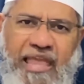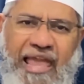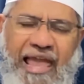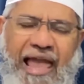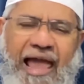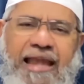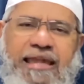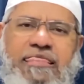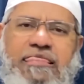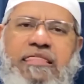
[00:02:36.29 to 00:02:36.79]

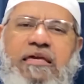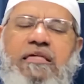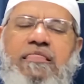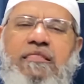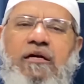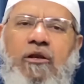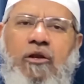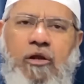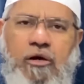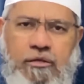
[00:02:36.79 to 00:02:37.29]
at 6
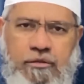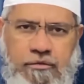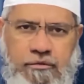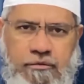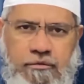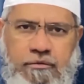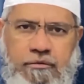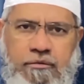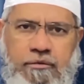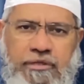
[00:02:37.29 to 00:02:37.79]
o'clock
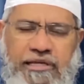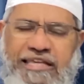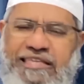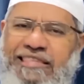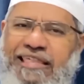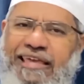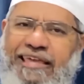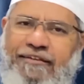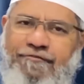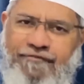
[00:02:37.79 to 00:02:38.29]
in
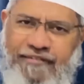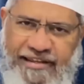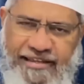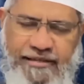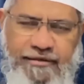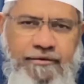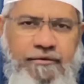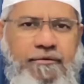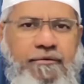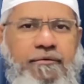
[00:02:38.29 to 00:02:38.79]
the
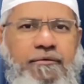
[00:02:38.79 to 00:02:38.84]
evening,